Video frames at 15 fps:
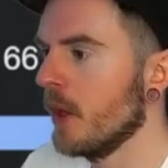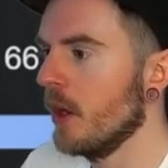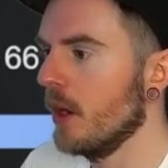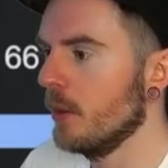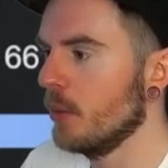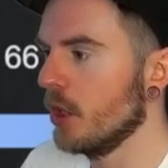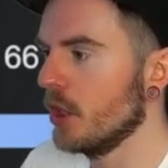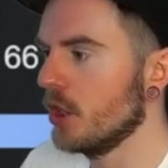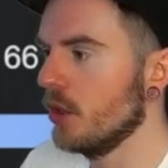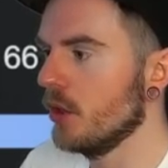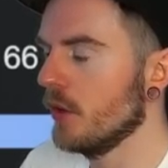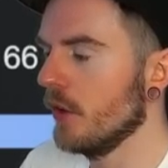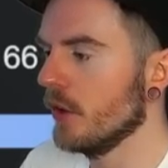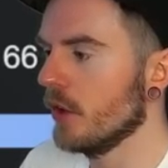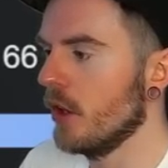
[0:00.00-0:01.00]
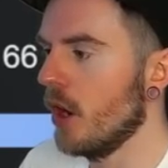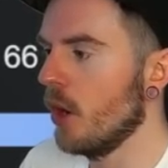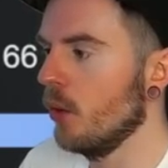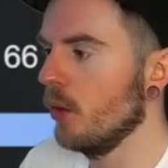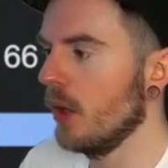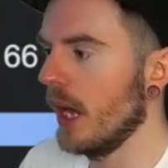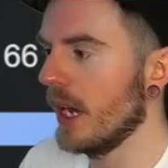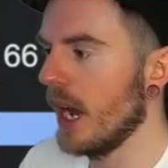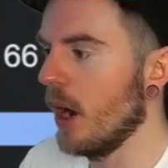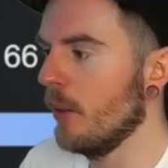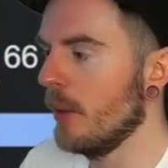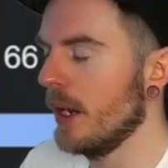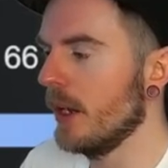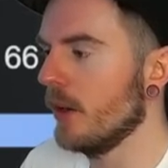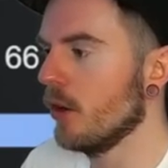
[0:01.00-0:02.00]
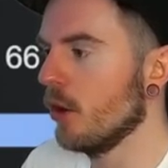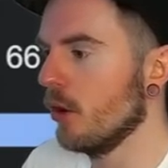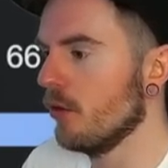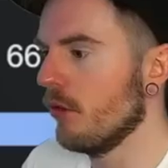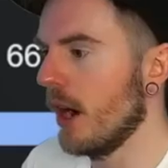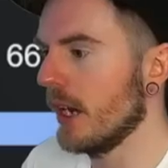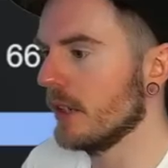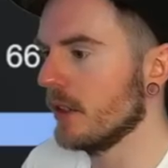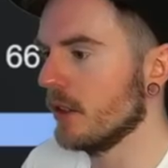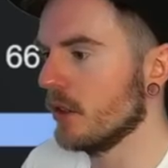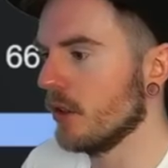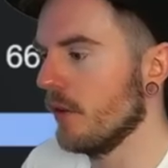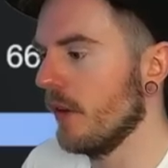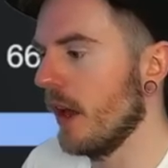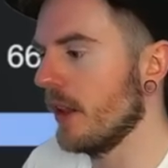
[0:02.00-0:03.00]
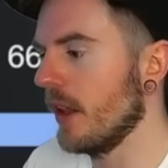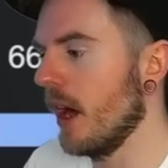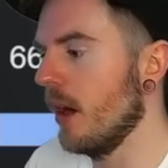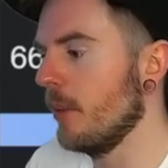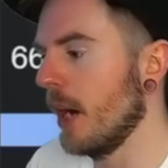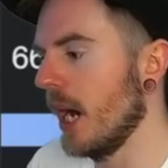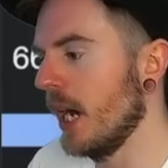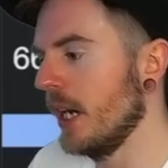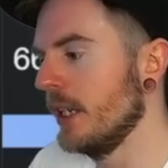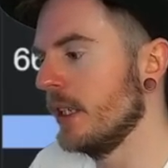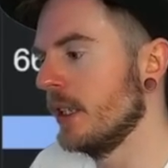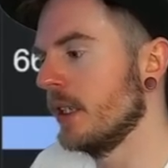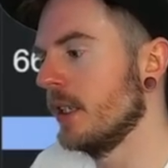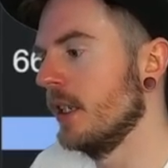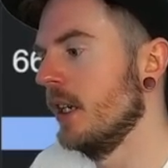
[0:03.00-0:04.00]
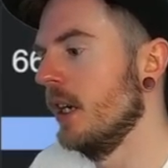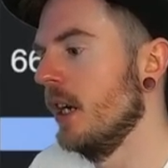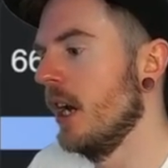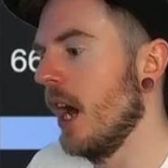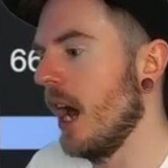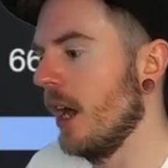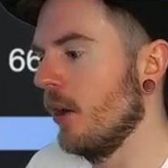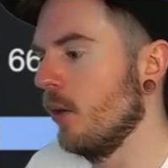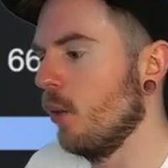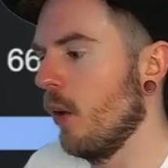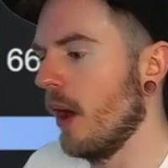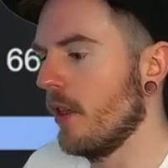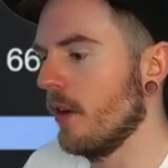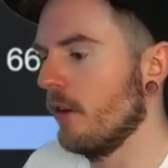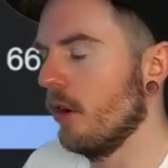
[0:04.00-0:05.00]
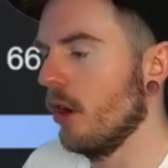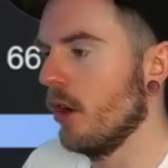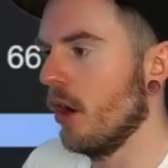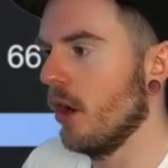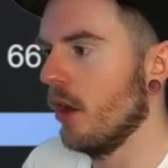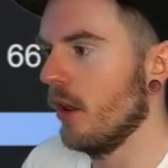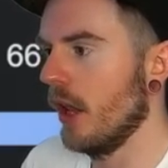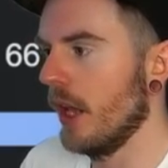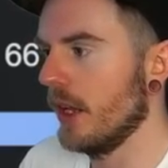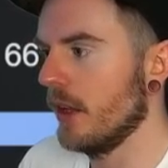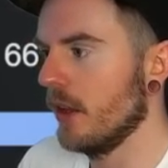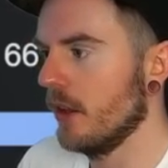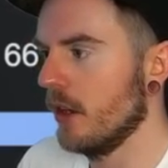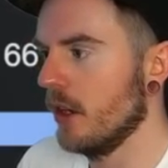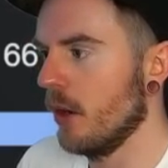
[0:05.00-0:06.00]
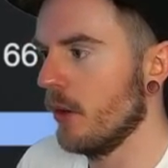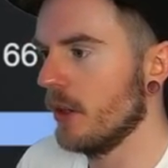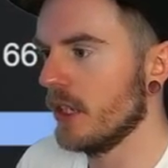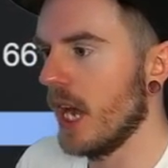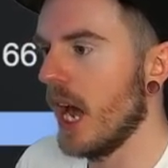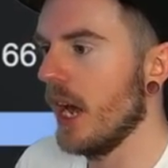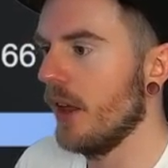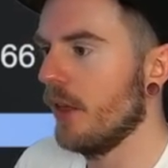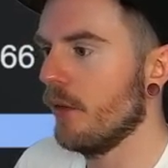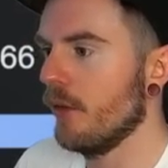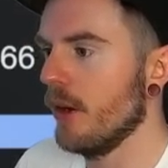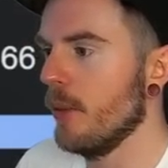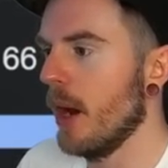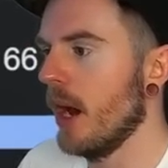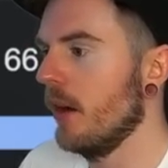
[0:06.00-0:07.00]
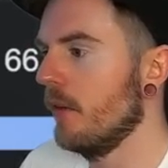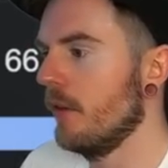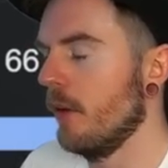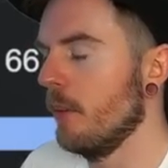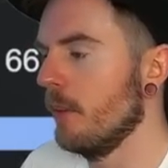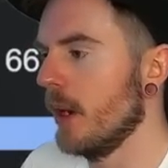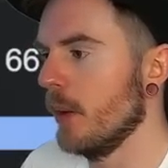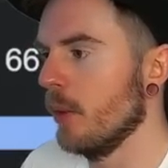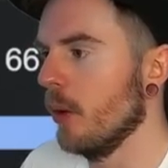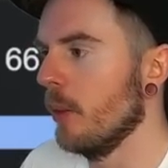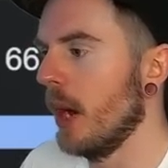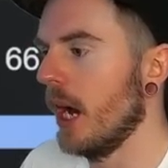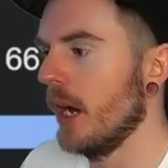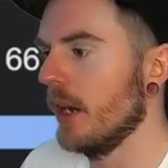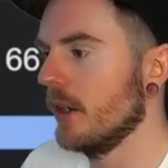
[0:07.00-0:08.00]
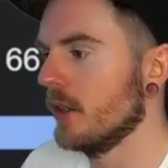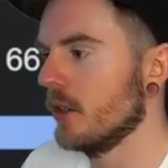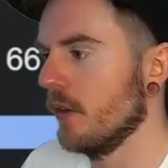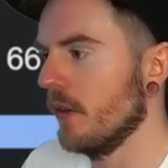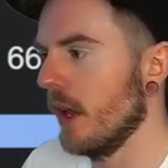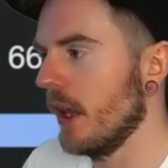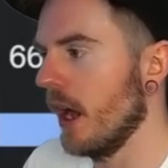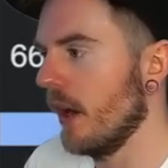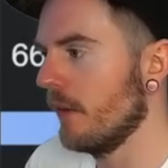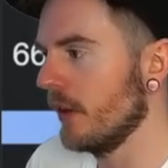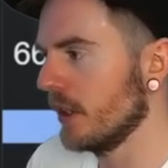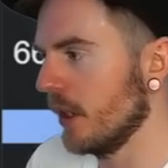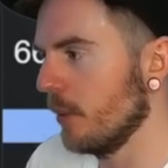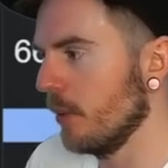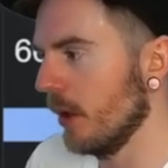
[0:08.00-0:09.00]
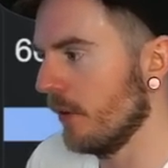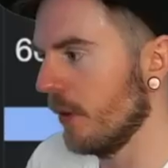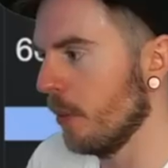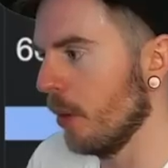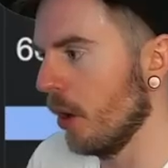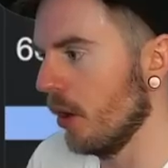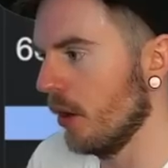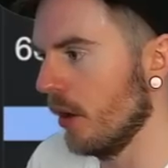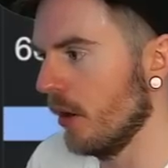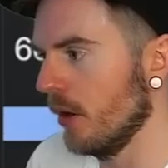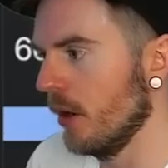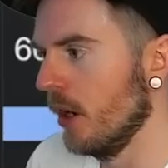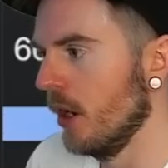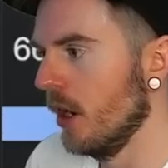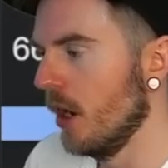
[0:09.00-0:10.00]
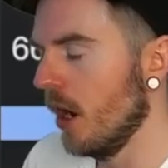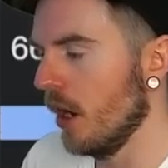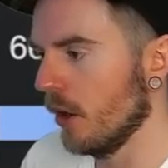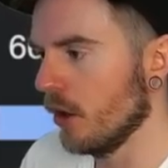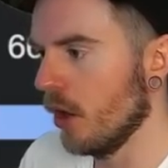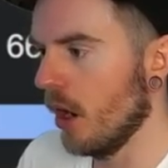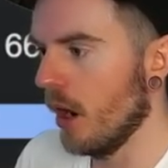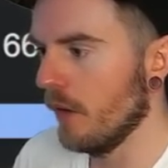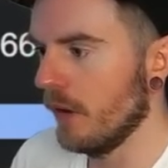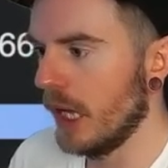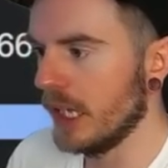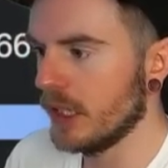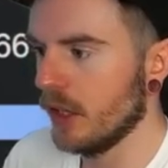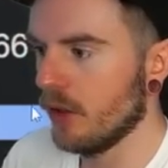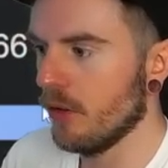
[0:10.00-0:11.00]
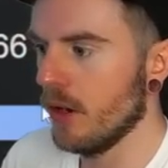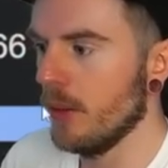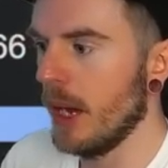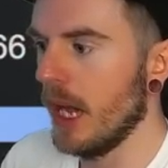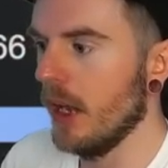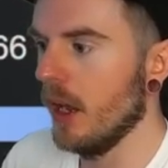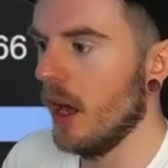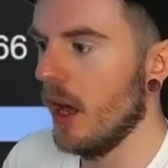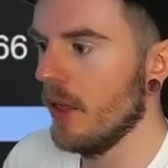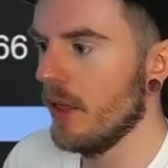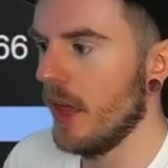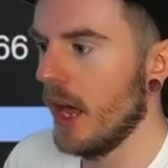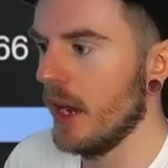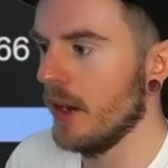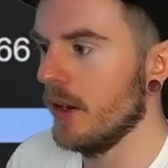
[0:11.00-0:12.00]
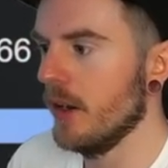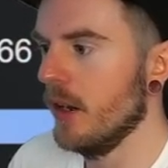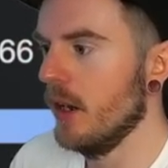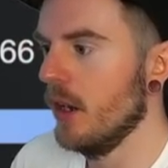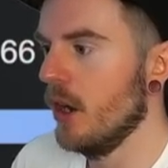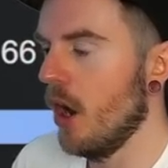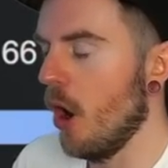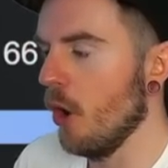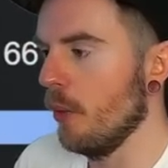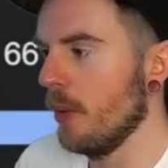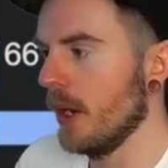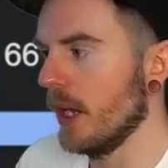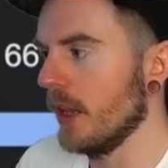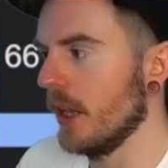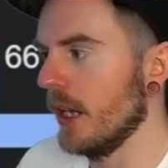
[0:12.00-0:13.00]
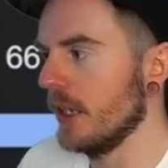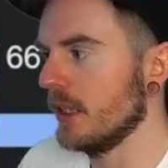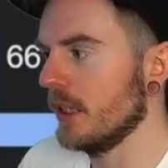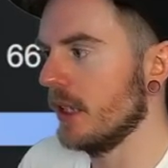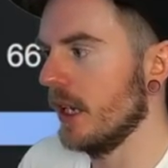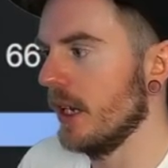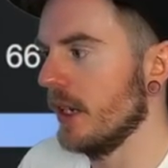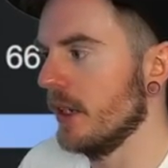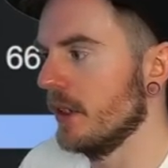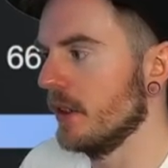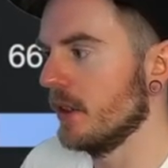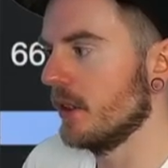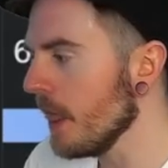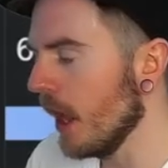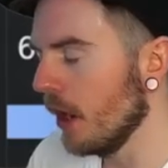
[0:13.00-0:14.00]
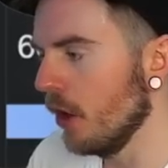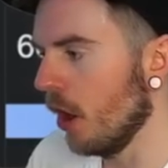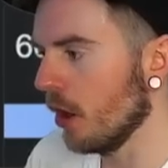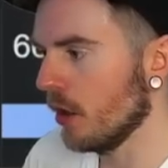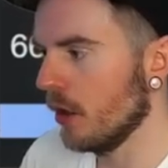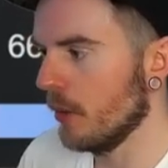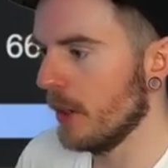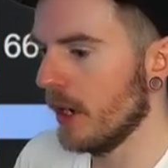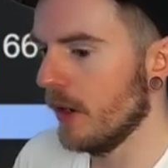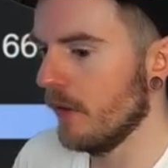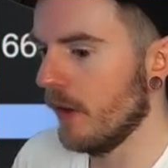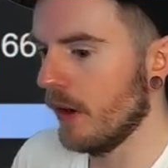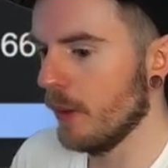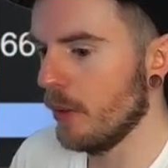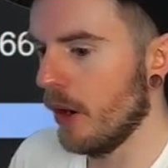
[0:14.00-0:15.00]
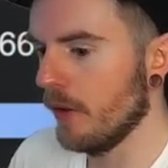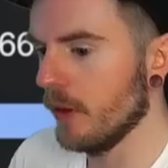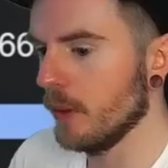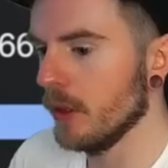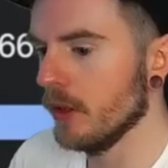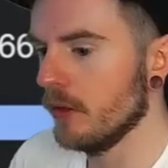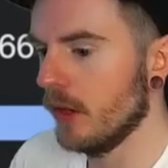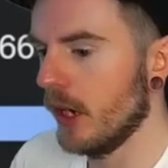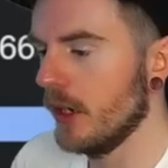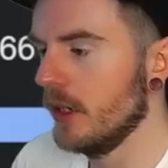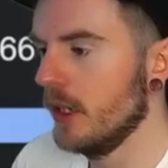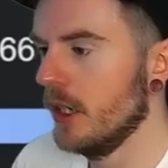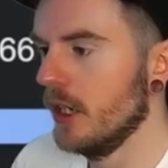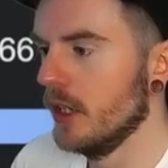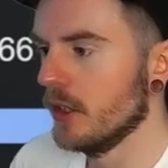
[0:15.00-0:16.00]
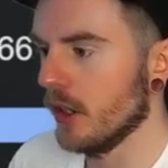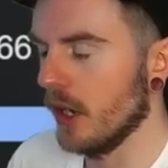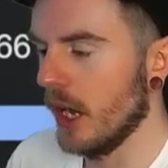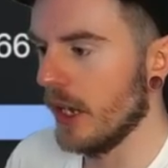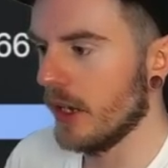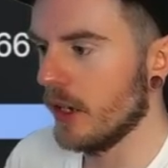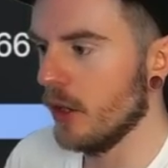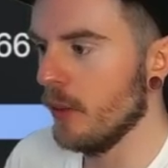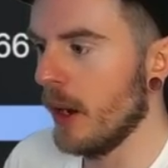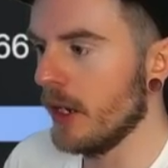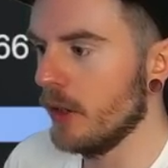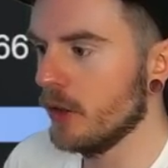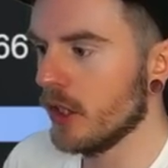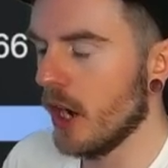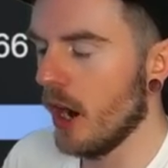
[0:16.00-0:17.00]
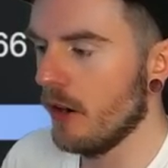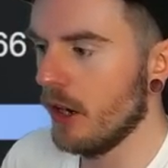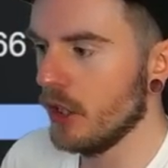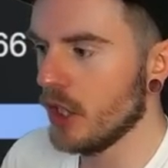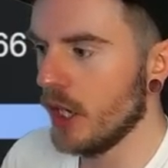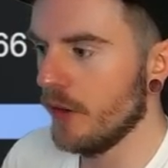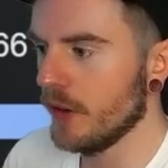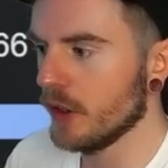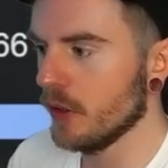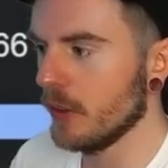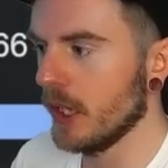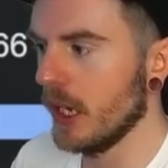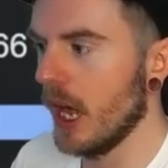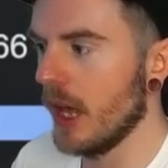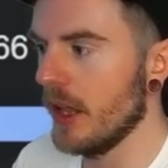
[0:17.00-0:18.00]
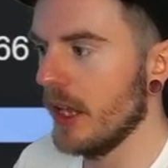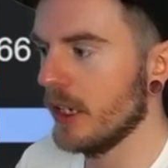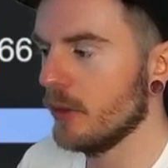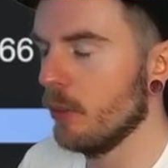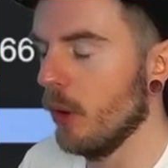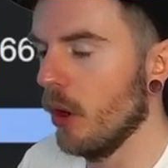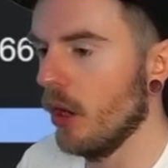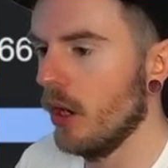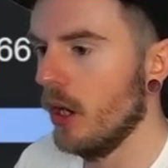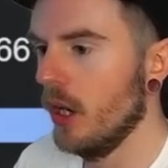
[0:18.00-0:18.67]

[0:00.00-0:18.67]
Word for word: Uh, but it's useful to note like how many good regs and stuff like that are behind and whether or not like you know there's a high three bet from people behind and stuff like that for example if the button and and cut off likes a three bet a lot then opening this is not going to be very profitable right so like you might use an rng for something like this but